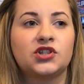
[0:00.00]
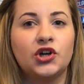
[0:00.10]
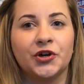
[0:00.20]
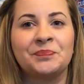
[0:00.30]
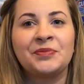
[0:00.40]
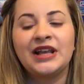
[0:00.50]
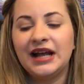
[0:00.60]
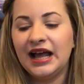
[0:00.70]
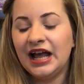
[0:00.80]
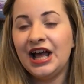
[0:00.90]
So
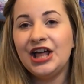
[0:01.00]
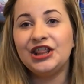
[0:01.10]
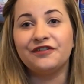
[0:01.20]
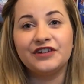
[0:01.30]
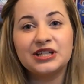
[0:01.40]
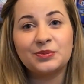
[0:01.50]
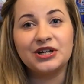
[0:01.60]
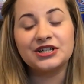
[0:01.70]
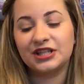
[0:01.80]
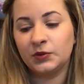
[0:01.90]
the first
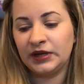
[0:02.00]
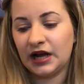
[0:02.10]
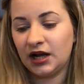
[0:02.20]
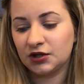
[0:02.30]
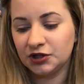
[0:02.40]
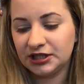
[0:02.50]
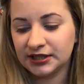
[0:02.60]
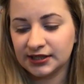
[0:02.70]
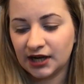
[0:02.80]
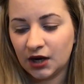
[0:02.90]
product that we are going
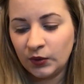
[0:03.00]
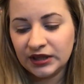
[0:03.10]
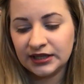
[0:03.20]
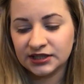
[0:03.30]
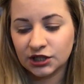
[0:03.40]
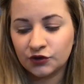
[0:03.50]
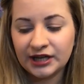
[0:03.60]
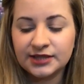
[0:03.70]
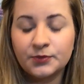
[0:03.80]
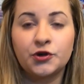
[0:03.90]
to start with is the
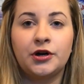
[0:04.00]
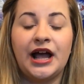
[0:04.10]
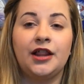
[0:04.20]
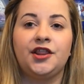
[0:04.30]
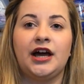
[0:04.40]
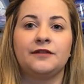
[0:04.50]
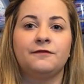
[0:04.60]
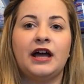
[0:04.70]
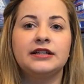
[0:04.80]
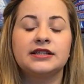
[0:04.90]
Crest Pro Health
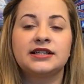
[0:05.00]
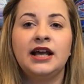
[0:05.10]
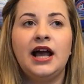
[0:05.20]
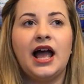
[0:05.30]
Advanced.